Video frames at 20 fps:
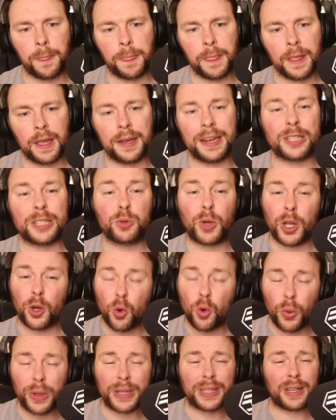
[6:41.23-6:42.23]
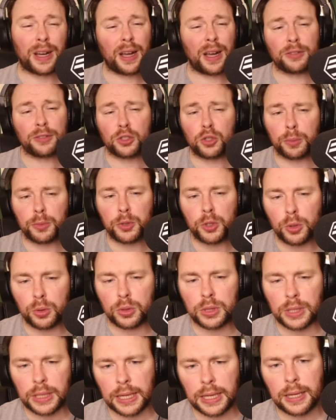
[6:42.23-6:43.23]
And that's why I stopped
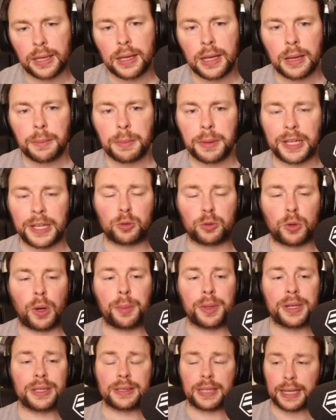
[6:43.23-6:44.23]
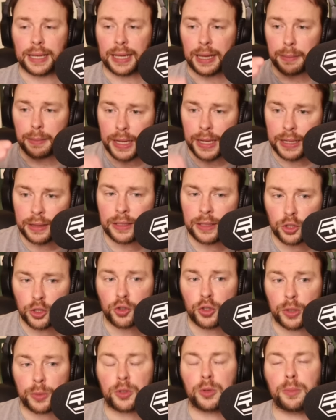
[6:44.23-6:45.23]
using it. But that's why I'm going to say again, in the
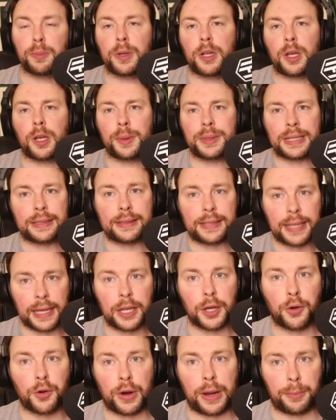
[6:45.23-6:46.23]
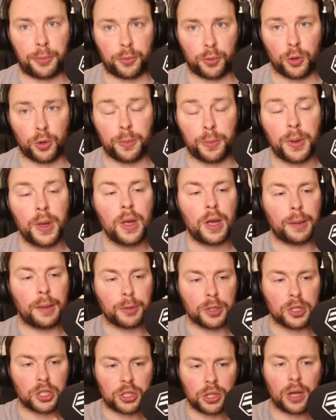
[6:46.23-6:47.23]
description below is our Telegram group. I'm
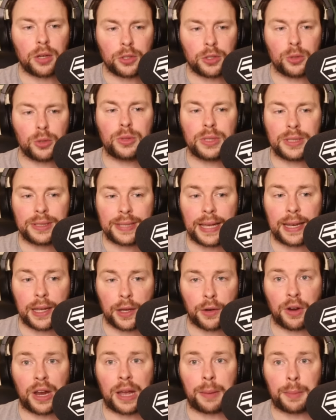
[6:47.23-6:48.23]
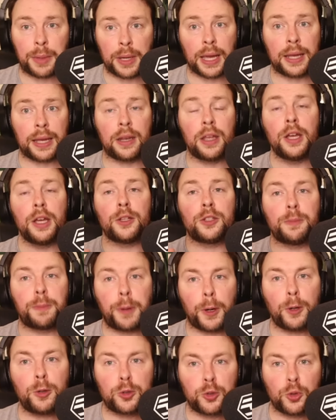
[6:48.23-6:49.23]
going to start using Telegram again to
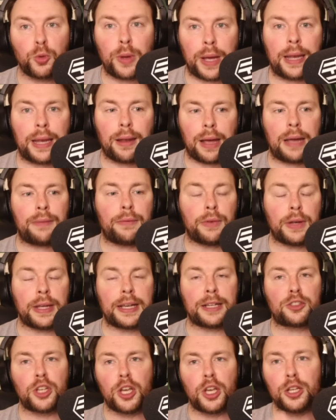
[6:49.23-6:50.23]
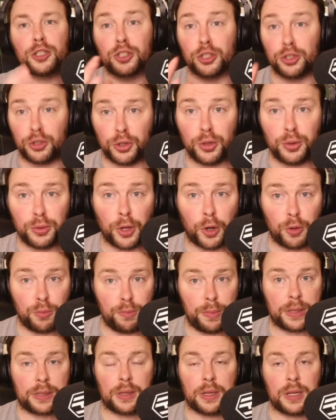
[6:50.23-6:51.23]
post all our live links so you don't
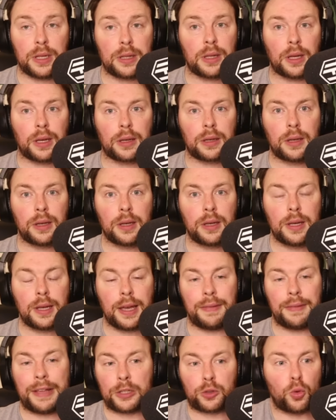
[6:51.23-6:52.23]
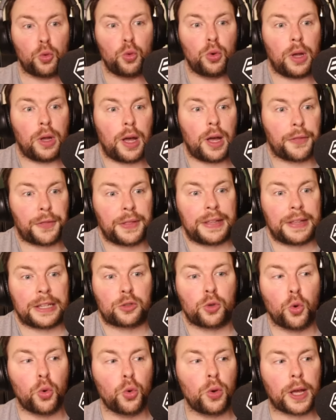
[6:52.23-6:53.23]
miss anything. And that's all I think that's
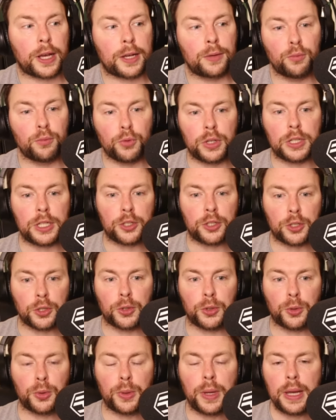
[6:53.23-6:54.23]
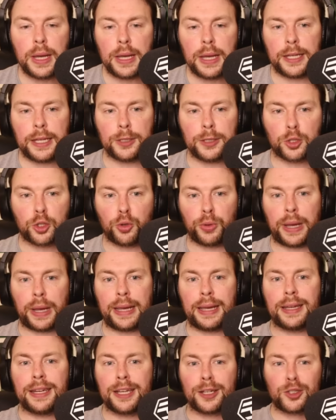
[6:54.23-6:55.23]
all I can really do is
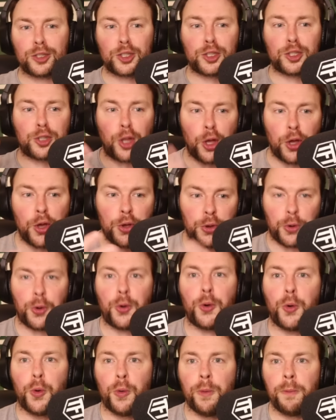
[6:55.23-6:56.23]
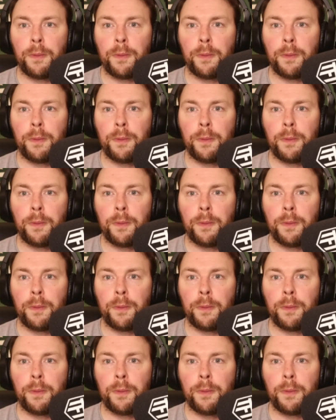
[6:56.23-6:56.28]
create an external